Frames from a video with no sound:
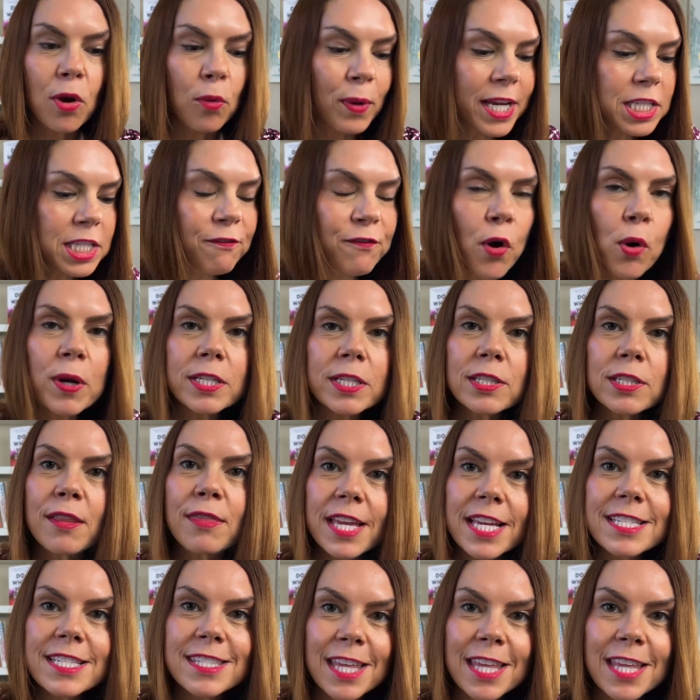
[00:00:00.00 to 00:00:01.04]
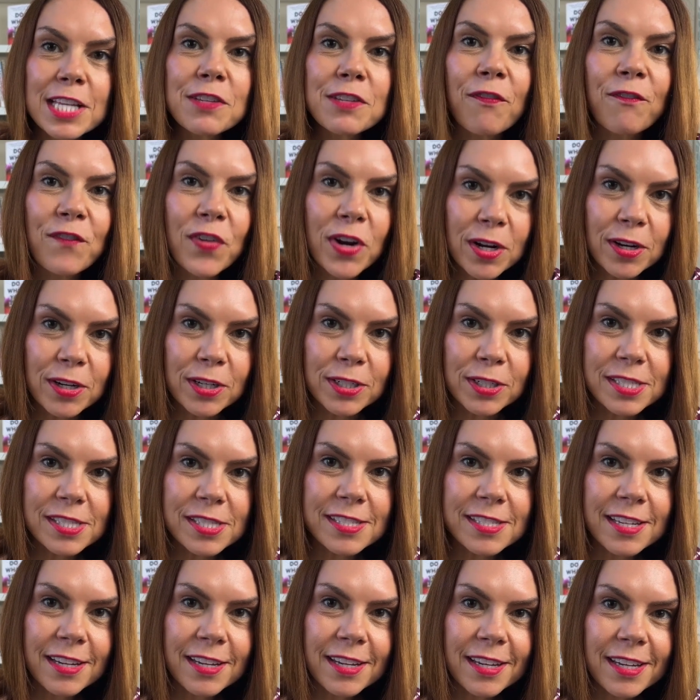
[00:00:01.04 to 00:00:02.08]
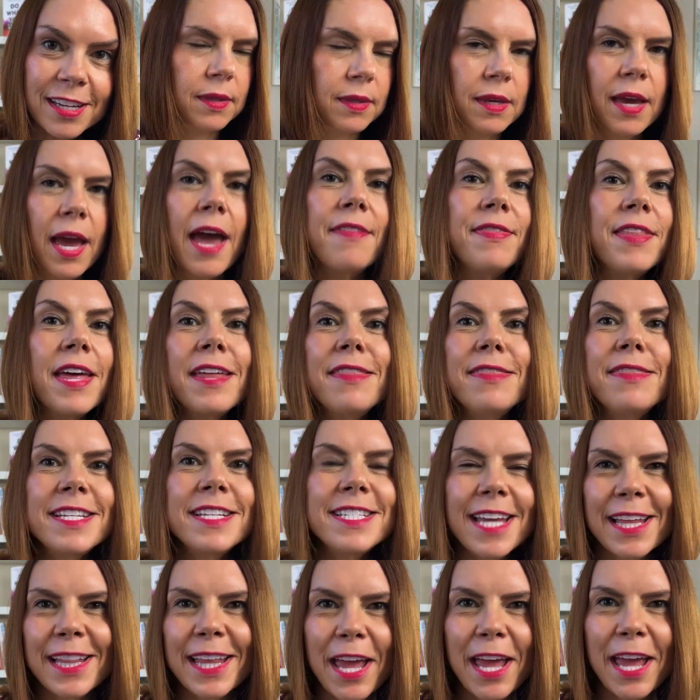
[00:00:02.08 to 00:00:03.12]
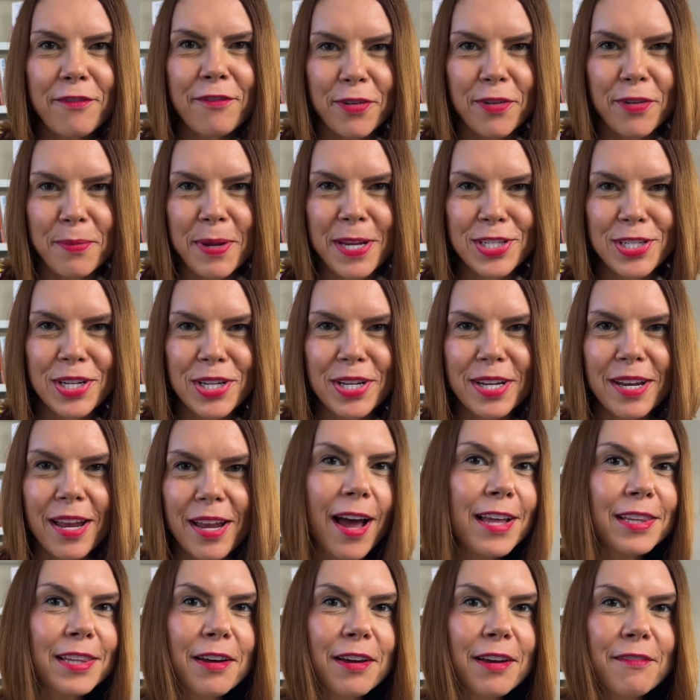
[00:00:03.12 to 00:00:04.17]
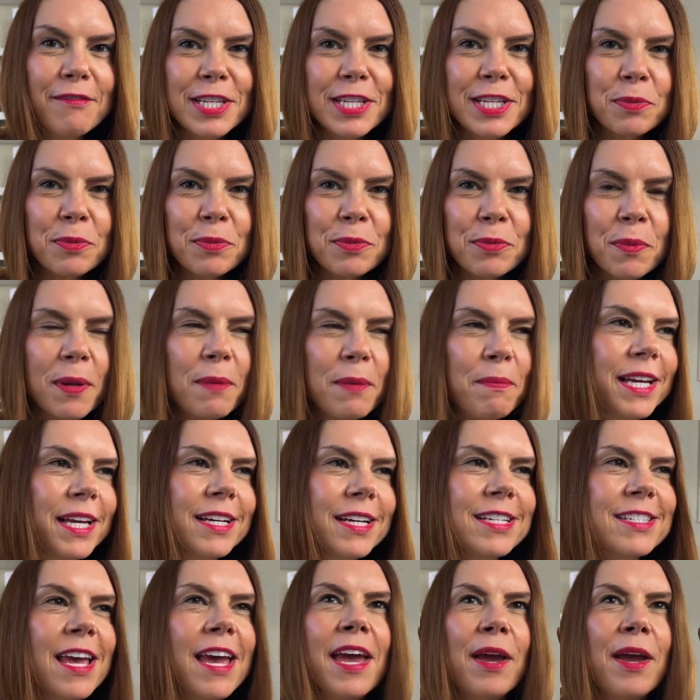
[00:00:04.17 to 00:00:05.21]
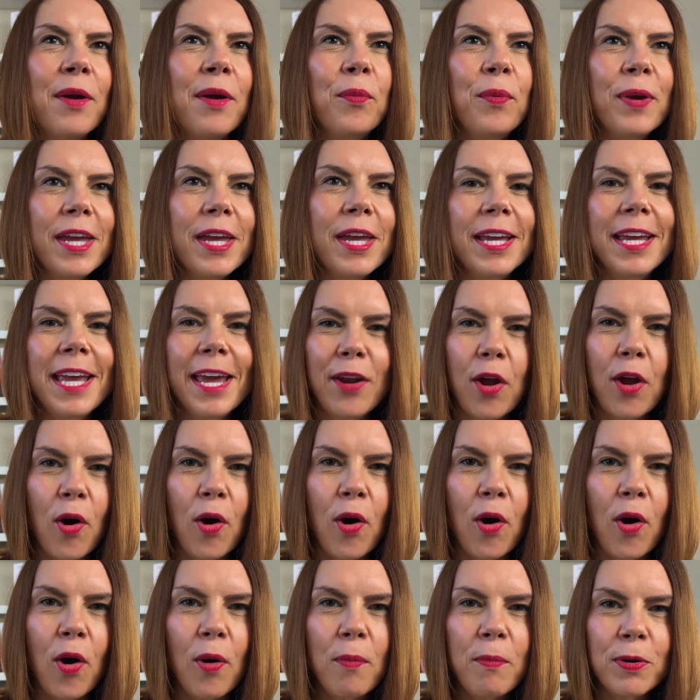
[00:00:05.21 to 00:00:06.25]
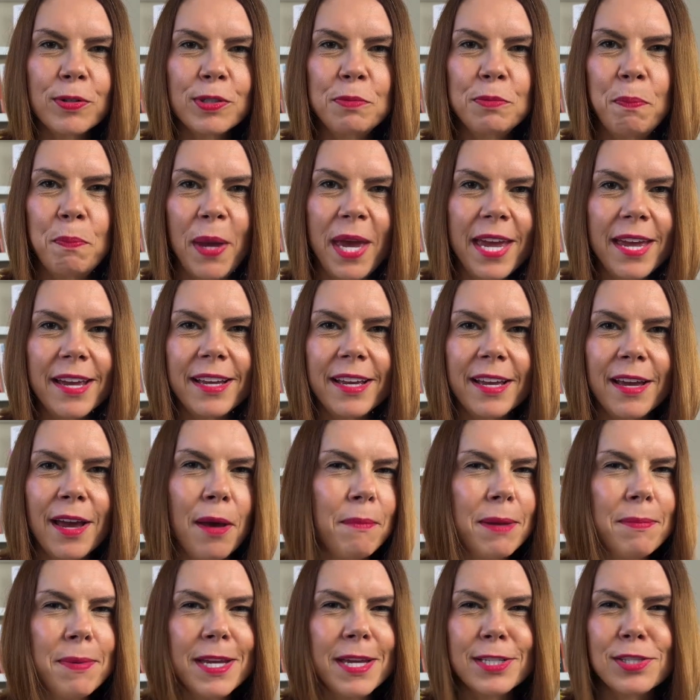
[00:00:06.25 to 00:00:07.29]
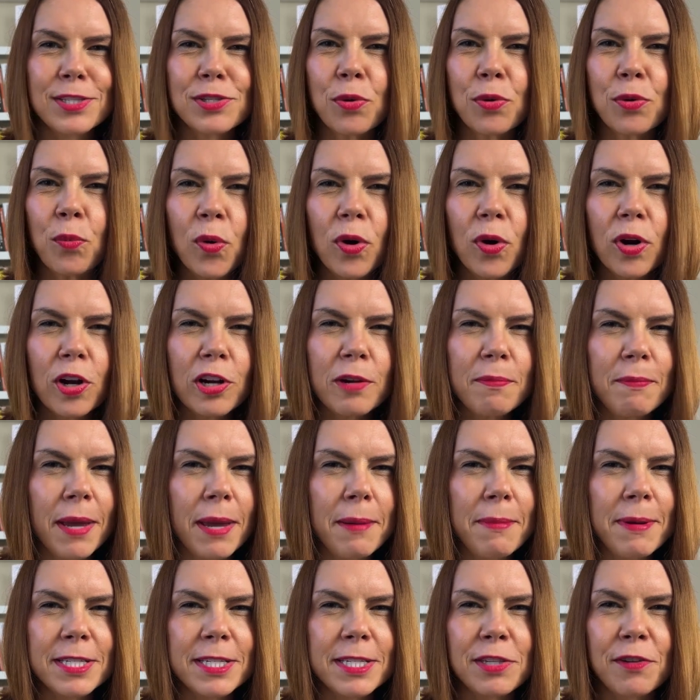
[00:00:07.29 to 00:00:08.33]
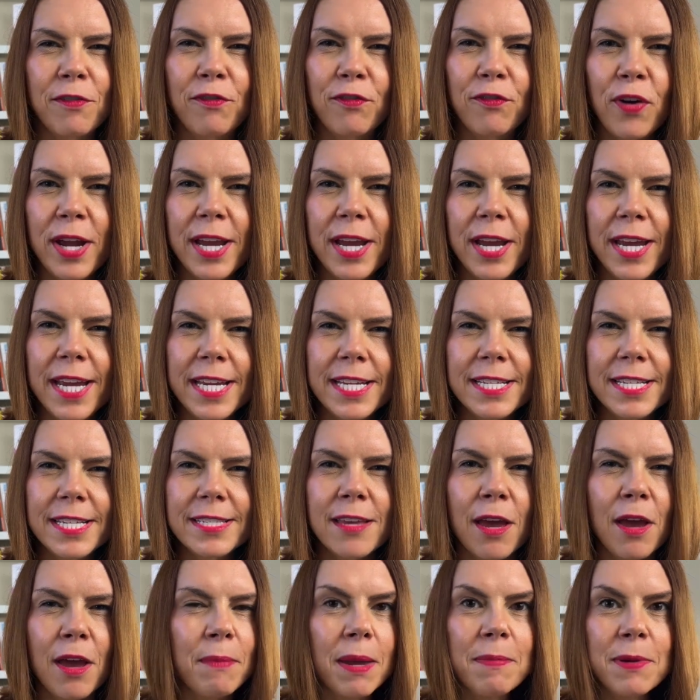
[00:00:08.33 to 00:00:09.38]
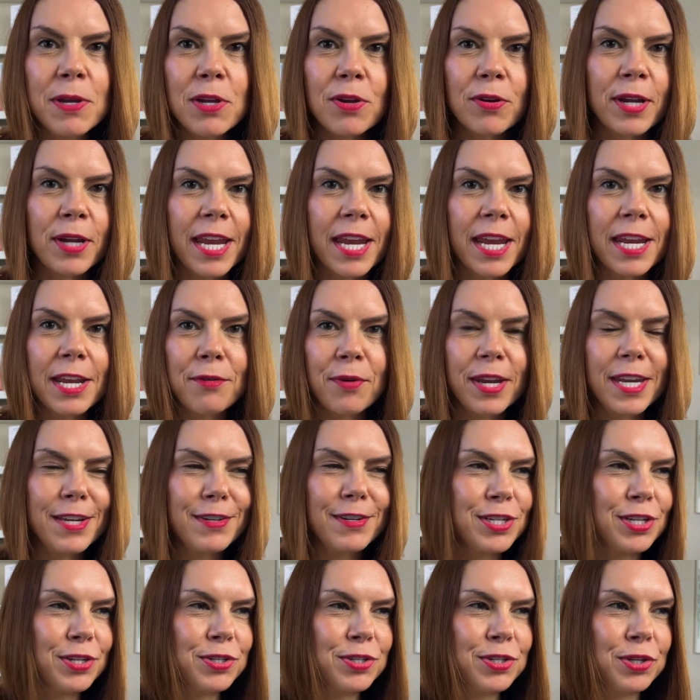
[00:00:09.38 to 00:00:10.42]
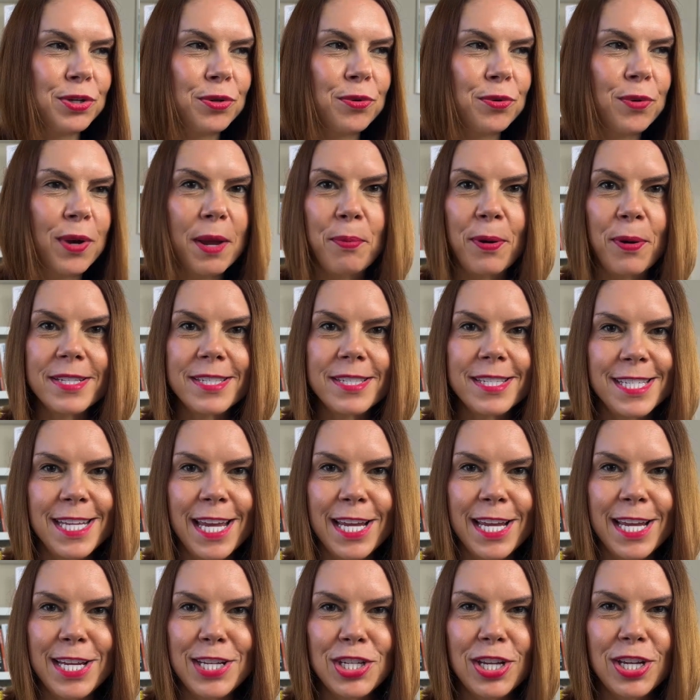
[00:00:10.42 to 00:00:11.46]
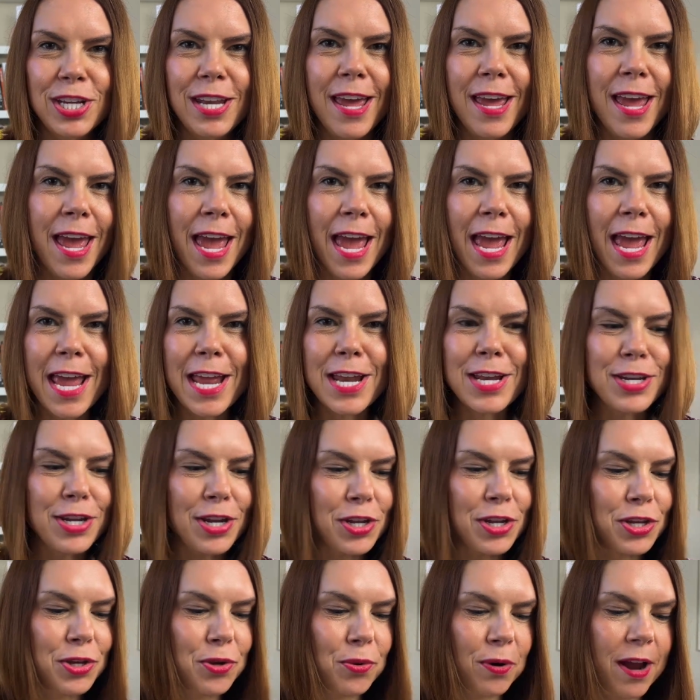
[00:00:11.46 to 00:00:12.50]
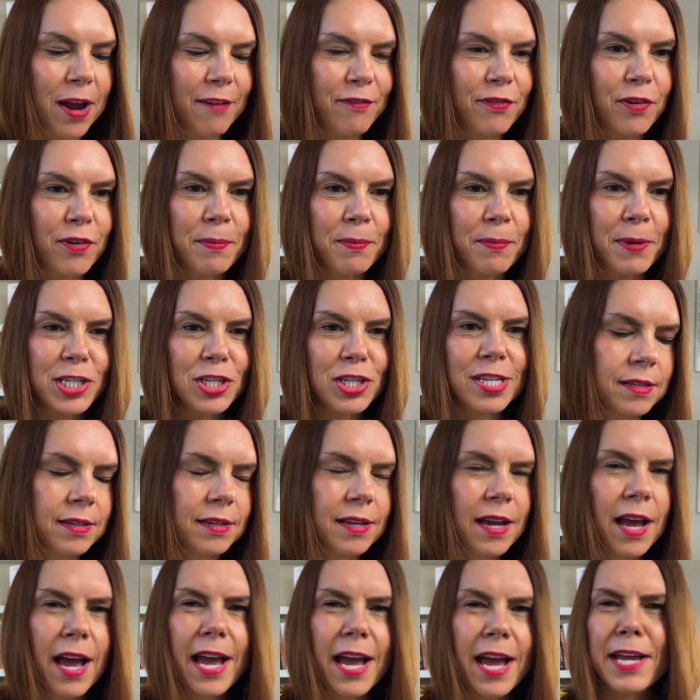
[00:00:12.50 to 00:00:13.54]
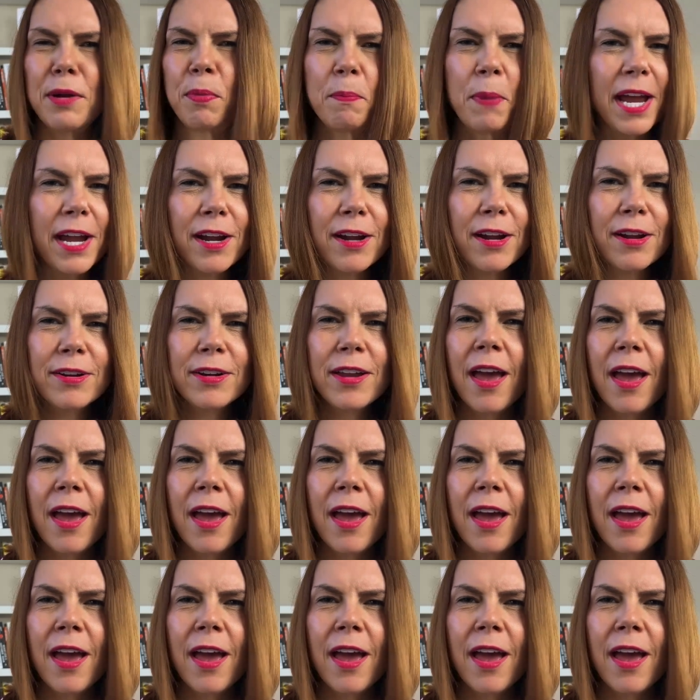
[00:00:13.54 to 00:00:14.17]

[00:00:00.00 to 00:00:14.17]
to focus on these things first. And then the daily affirmation. I love this one because we can almost pick maybe it's a word, maybe it's a phrase, maybe you're getting ready to do a presentation and your affirmation is I am prepared,